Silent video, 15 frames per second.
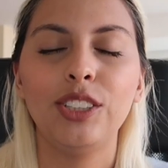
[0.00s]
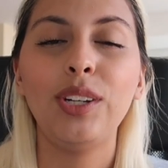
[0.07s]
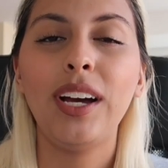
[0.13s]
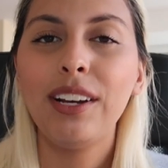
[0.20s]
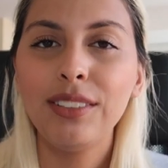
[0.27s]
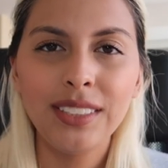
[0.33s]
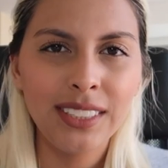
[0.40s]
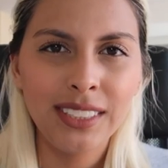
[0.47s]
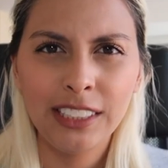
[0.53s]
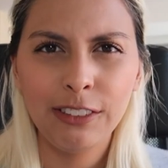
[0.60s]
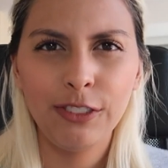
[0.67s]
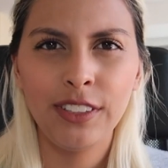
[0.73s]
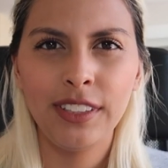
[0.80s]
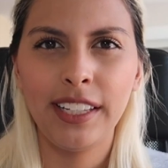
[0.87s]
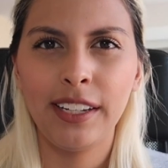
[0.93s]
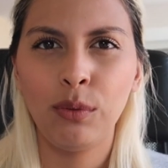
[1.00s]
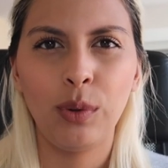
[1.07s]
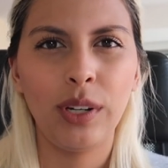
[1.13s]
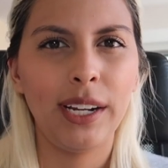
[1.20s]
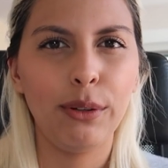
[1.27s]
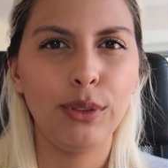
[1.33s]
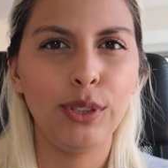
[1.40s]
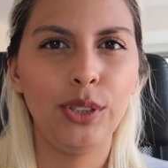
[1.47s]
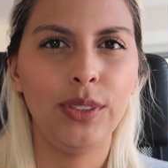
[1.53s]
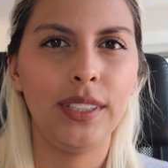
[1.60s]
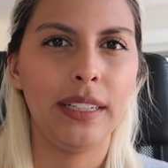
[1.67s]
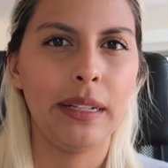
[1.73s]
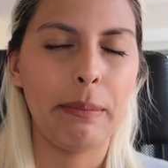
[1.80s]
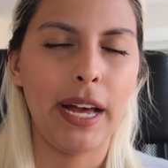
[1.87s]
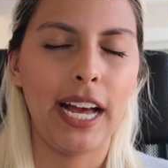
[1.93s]
So how is this different than what I was doing
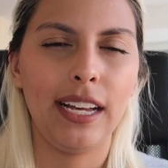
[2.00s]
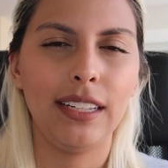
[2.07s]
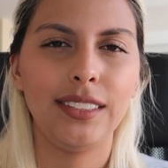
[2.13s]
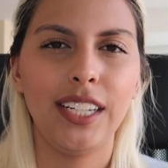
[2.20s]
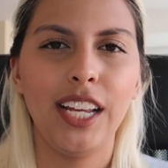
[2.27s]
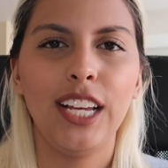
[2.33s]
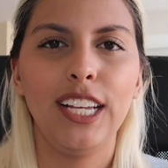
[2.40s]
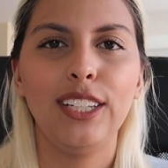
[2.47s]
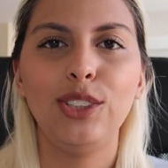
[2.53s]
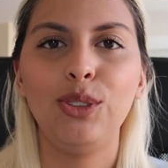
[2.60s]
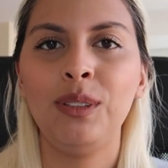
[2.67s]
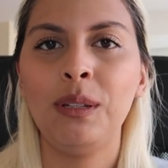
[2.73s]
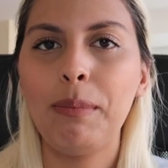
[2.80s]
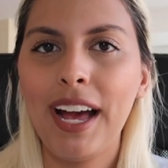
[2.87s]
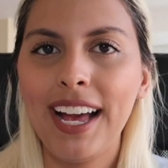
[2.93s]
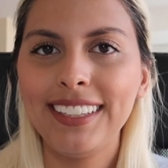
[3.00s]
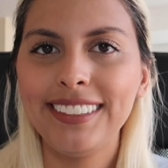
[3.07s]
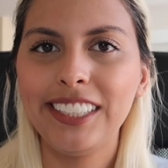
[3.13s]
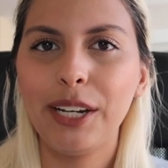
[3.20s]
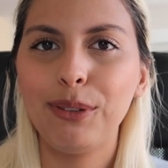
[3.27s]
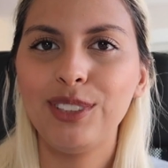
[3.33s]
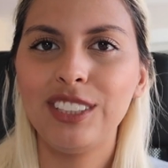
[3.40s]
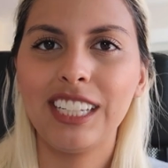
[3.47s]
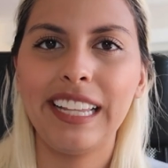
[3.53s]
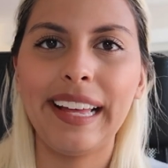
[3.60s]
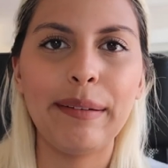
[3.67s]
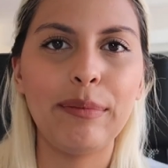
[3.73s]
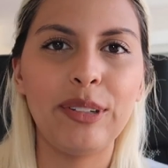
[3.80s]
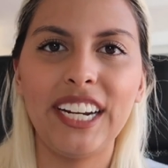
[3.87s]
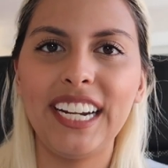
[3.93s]
in the past? So in the past, I was
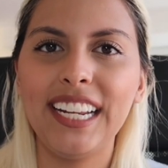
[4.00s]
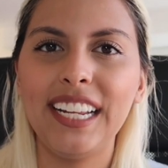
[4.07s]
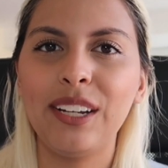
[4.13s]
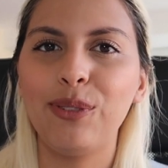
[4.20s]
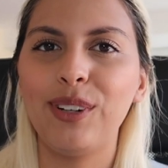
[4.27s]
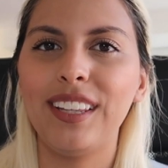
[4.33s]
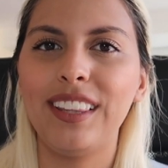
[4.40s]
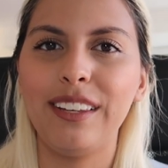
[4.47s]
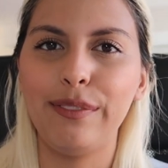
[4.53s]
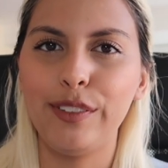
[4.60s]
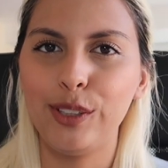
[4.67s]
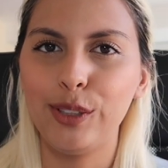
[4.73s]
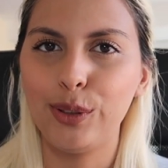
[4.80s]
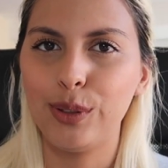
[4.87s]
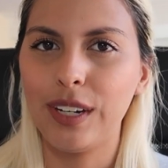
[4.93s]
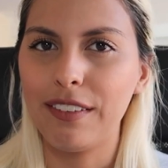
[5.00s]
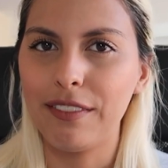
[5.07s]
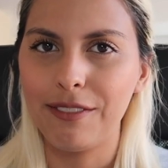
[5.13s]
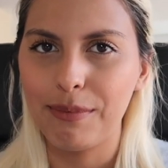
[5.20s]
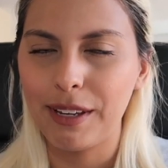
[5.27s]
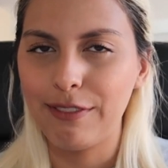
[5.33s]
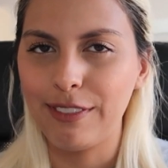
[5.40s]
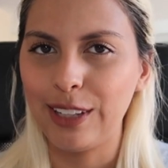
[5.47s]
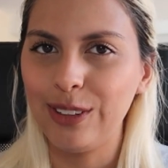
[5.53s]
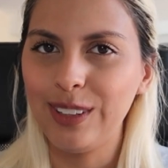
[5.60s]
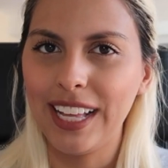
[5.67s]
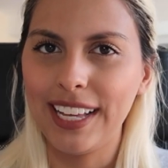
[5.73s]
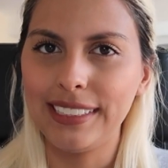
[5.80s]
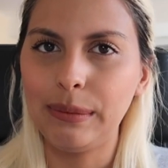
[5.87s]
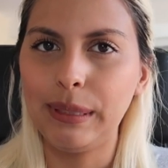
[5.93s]
collaborating with a few of my fellow
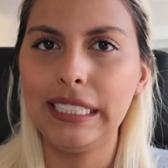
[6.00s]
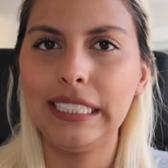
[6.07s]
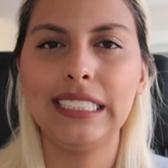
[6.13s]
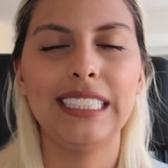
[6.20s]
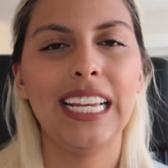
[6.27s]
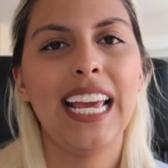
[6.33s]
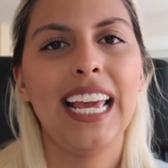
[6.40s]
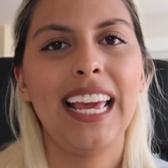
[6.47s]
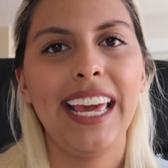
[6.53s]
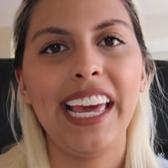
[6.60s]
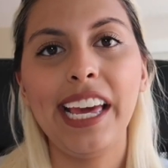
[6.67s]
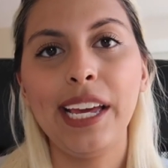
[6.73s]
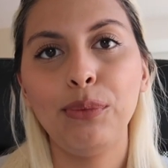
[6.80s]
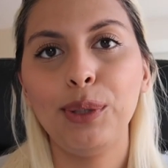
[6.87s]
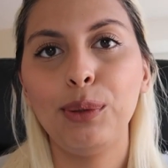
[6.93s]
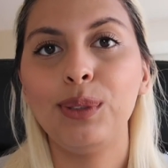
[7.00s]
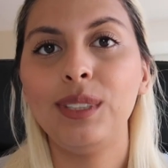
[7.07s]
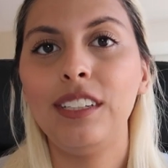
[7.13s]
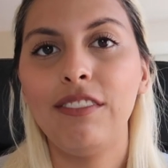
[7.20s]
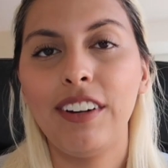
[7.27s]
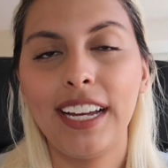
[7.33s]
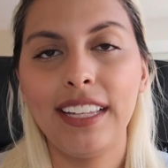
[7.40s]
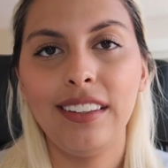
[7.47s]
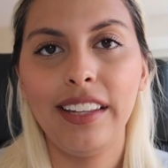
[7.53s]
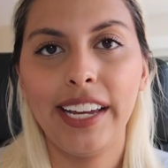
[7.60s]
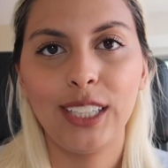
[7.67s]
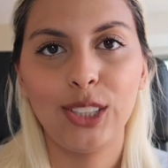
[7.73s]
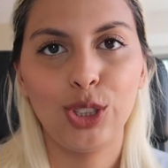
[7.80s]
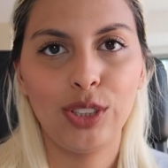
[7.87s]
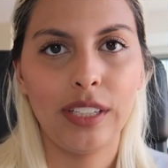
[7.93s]
classmates, and we would divide the
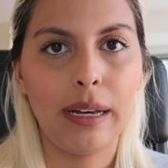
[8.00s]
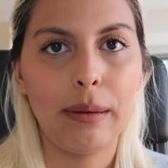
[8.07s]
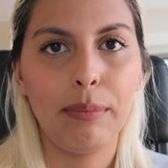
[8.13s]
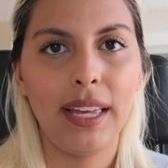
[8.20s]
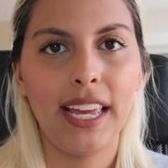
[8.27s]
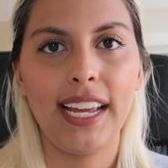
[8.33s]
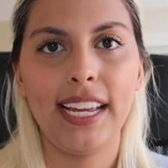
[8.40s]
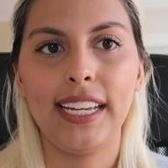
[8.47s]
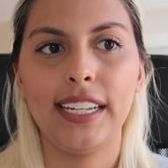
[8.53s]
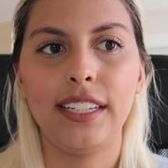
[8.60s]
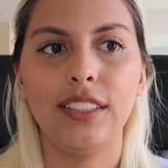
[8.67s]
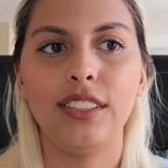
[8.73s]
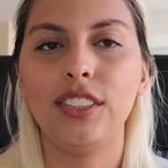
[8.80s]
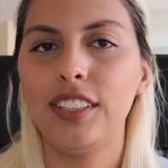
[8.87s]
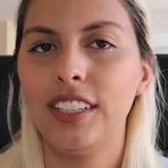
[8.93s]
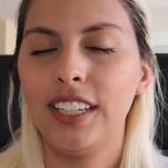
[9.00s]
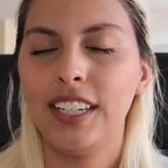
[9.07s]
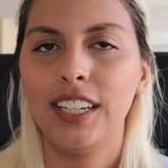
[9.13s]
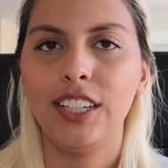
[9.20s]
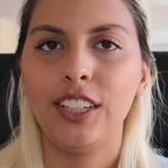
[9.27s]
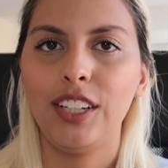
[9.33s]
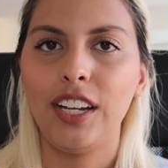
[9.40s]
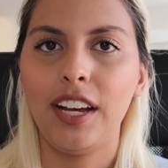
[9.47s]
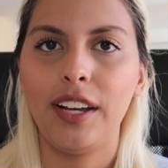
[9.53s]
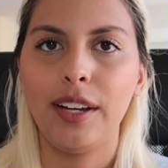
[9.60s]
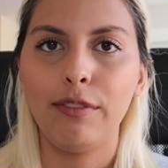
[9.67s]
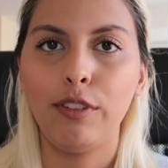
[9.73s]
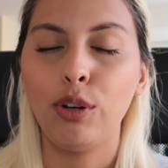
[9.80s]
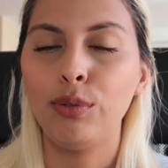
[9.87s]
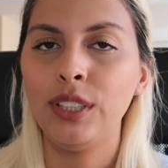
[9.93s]
lectures up and
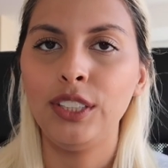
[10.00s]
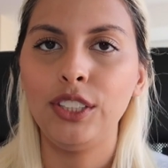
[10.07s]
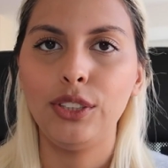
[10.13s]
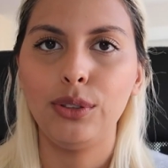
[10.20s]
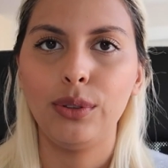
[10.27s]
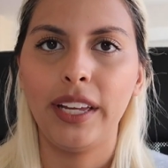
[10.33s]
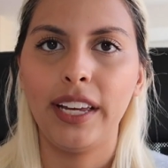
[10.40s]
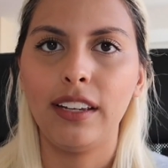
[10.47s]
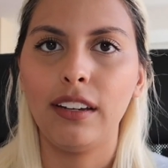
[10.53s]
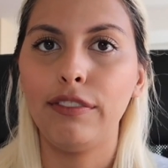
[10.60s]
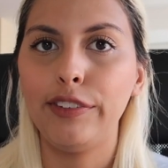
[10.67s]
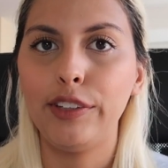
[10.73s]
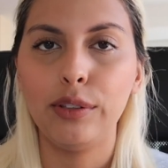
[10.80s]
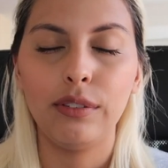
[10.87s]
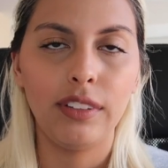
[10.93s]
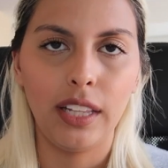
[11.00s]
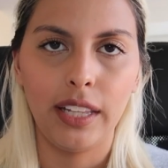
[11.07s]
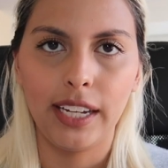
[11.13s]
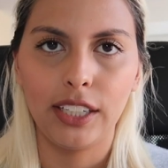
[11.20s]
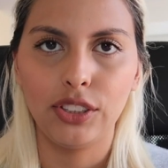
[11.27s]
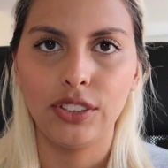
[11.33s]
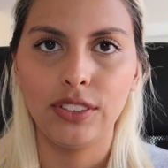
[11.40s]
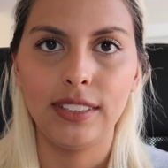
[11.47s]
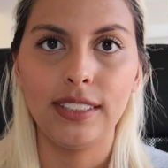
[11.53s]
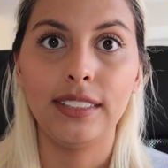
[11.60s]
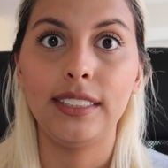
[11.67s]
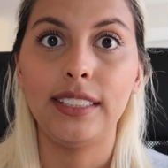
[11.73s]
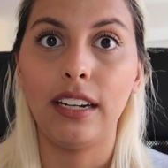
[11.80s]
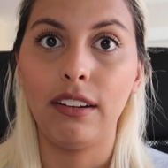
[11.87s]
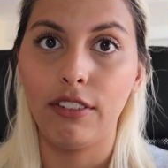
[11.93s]
only do like a few of the lectures
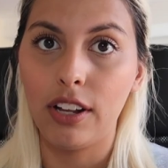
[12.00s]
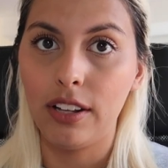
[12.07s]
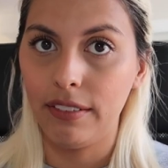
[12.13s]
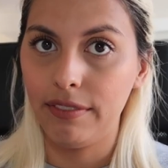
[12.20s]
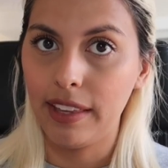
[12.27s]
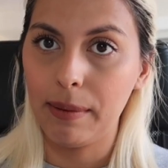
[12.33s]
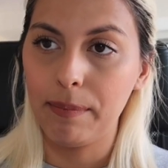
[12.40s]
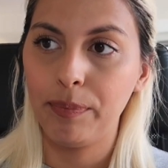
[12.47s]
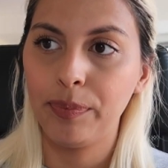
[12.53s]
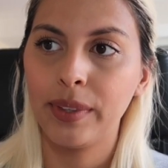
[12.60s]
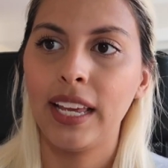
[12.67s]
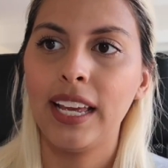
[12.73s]
instead of all of them.